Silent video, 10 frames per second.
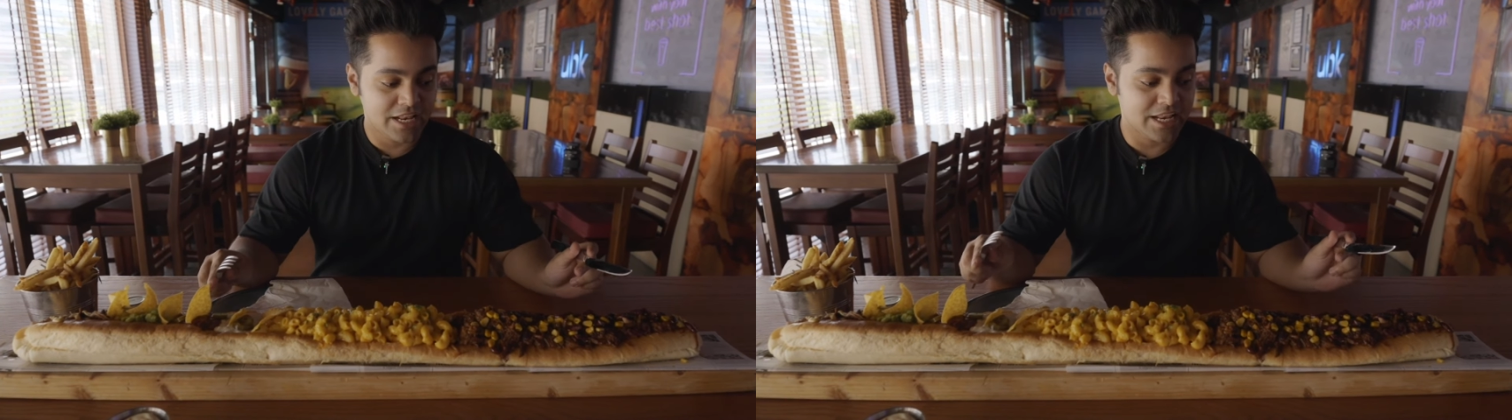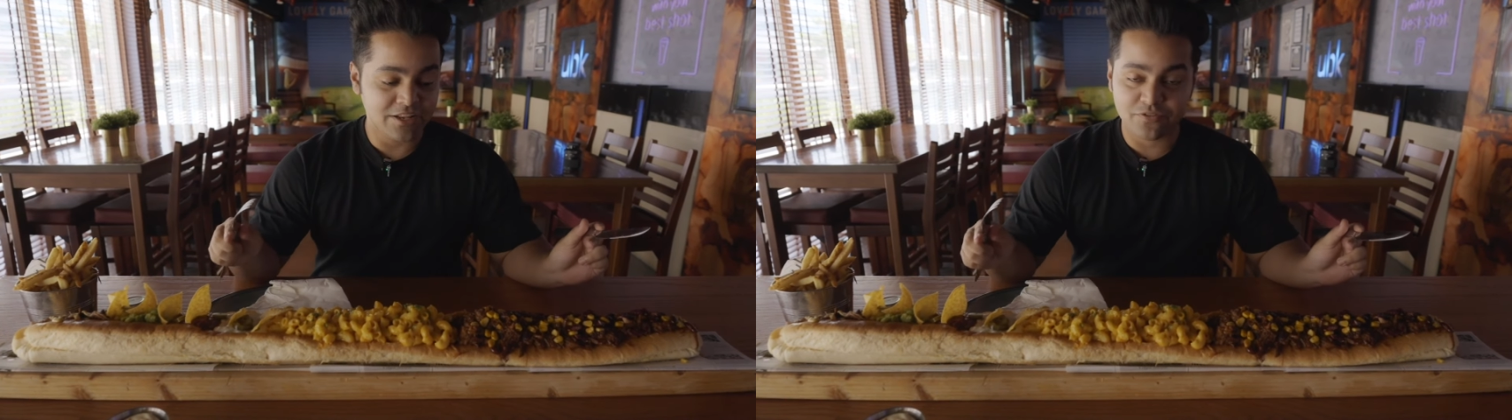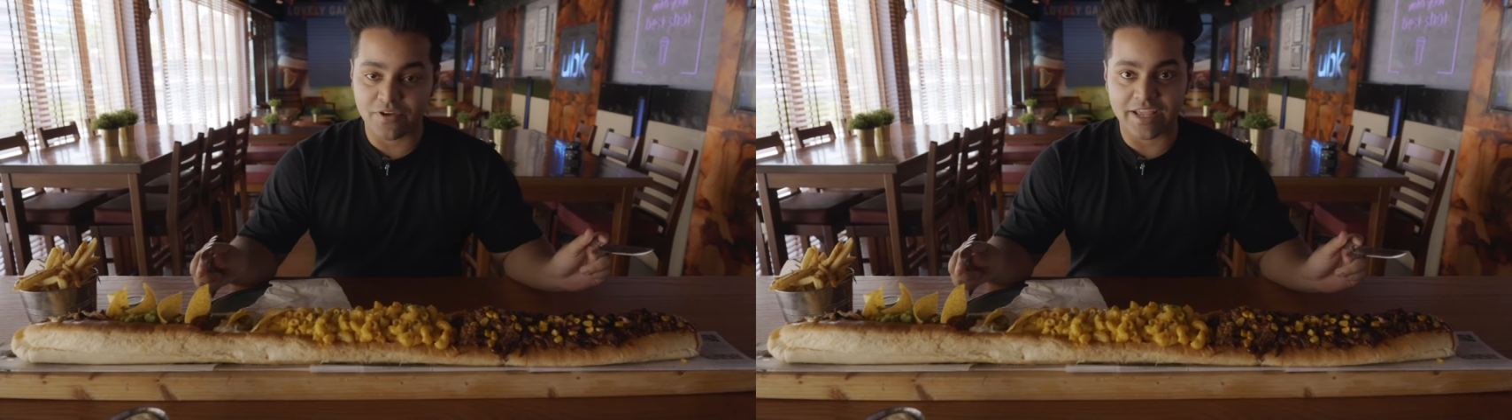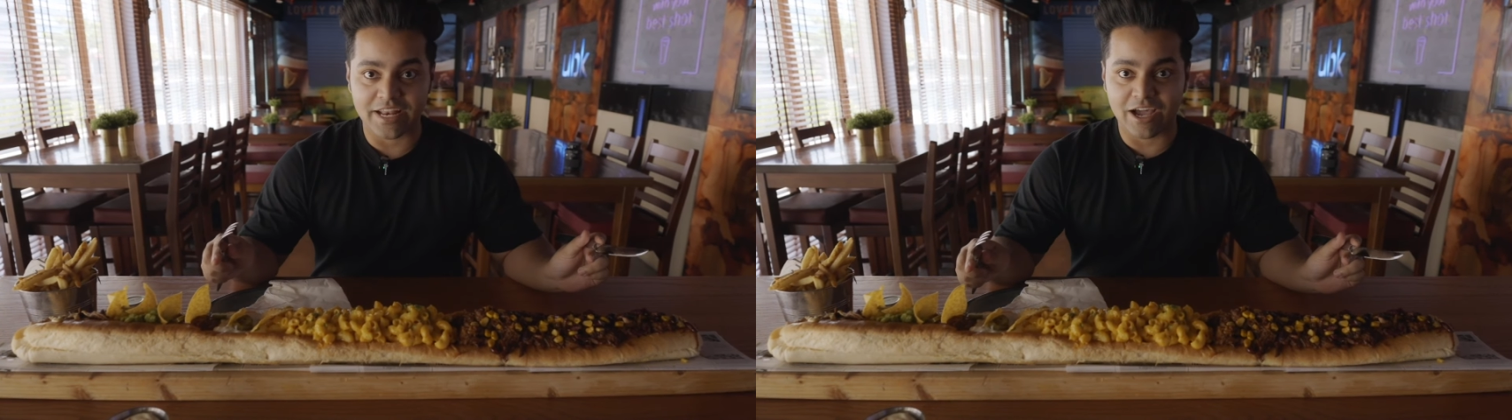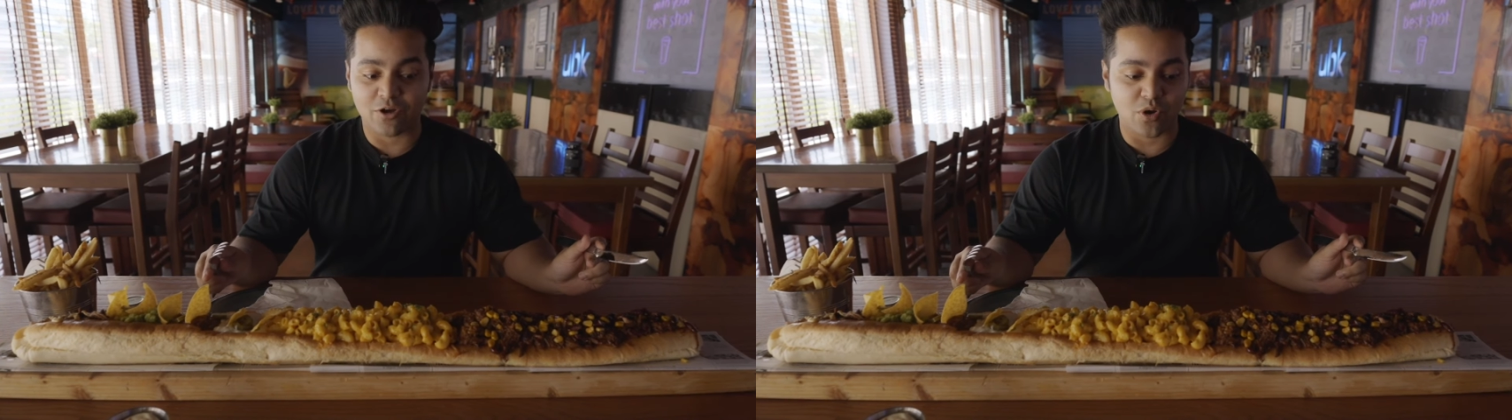Let's
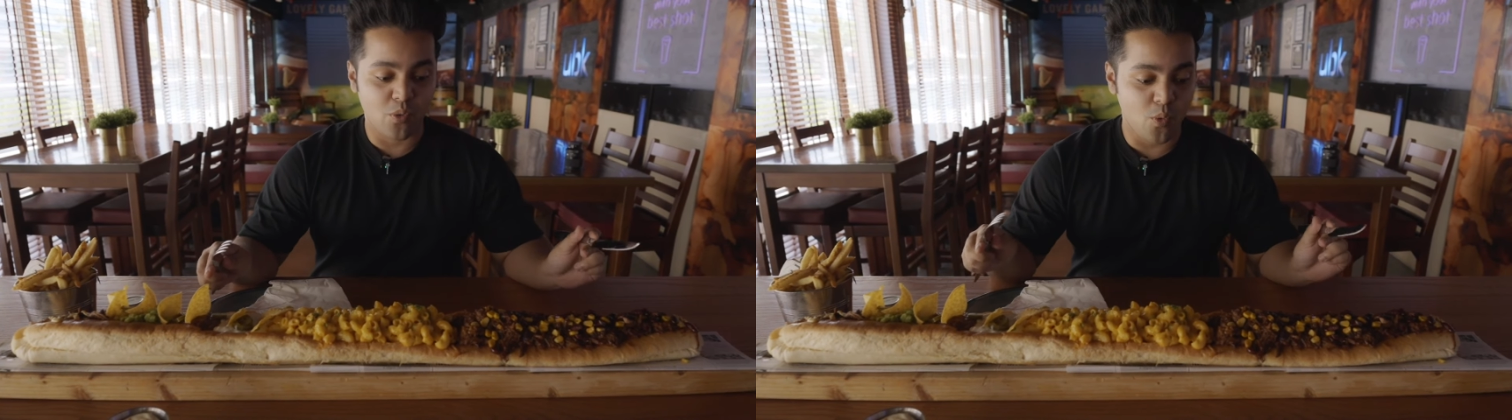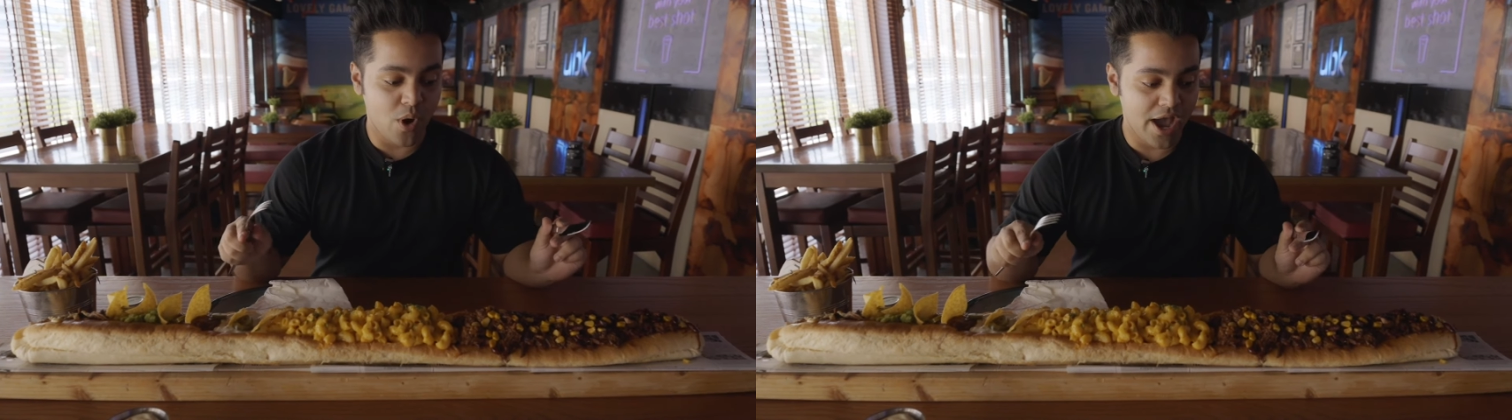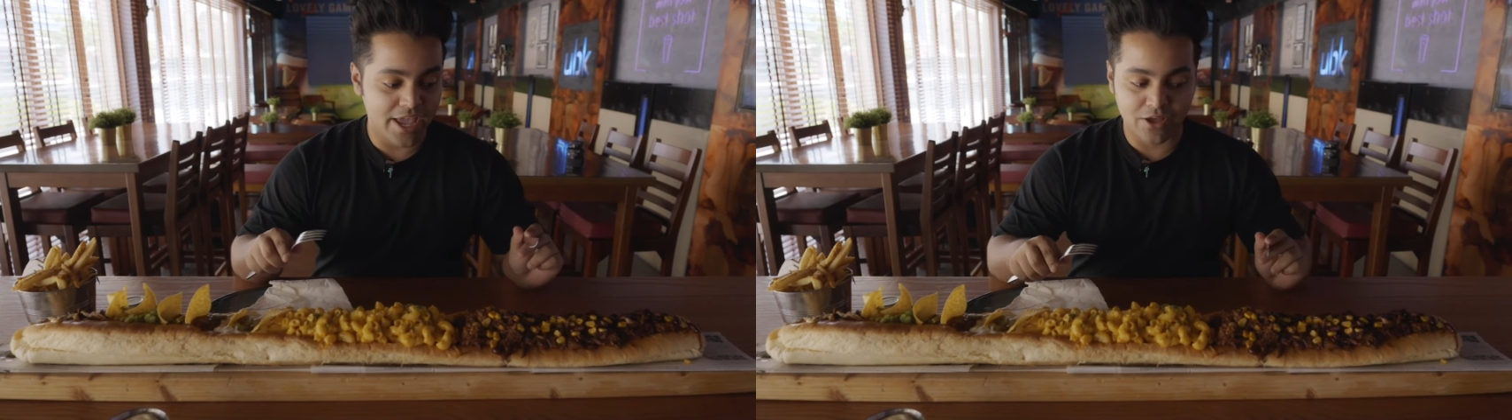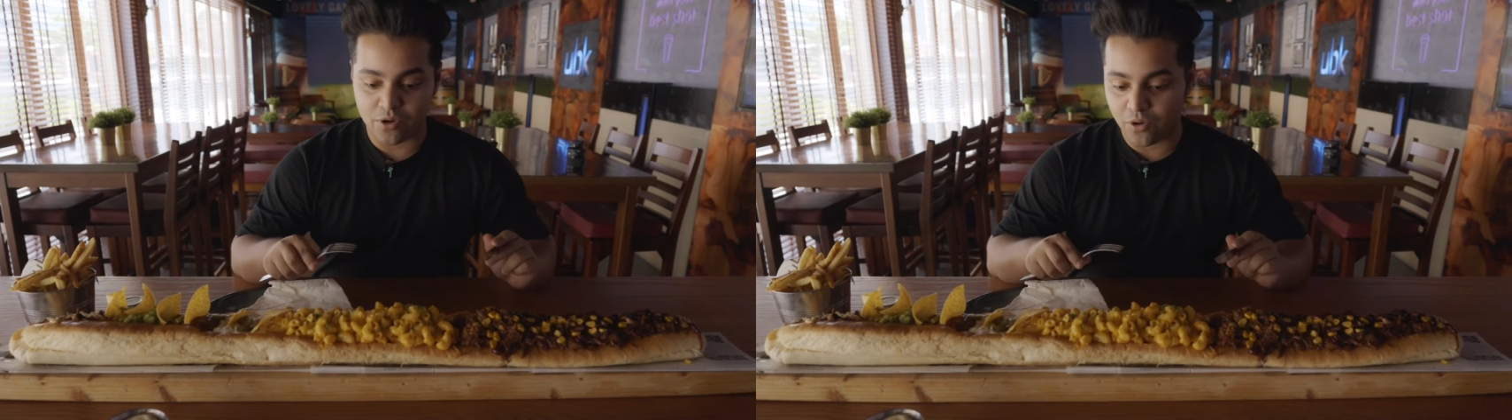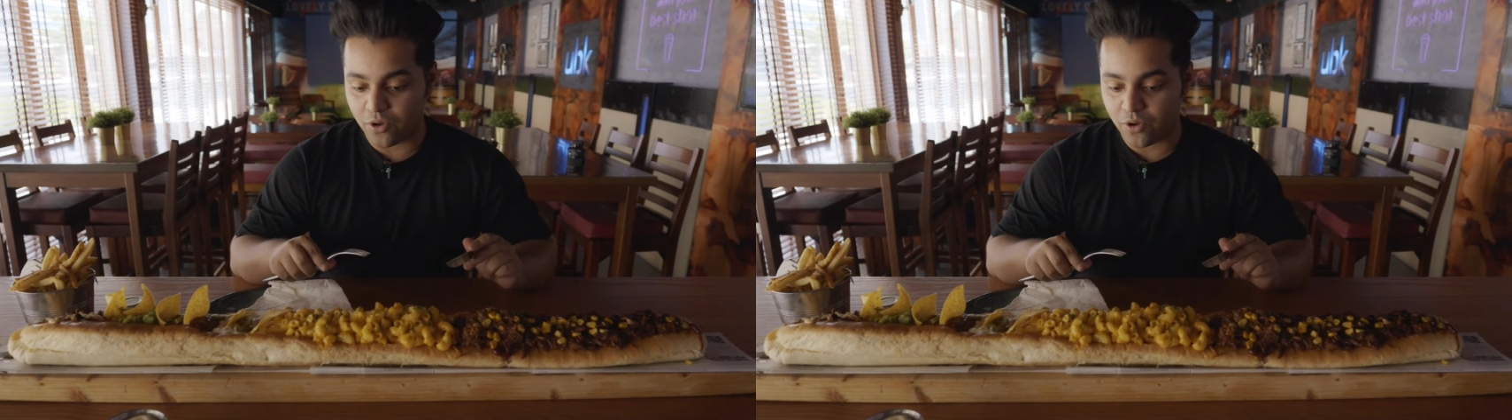find out why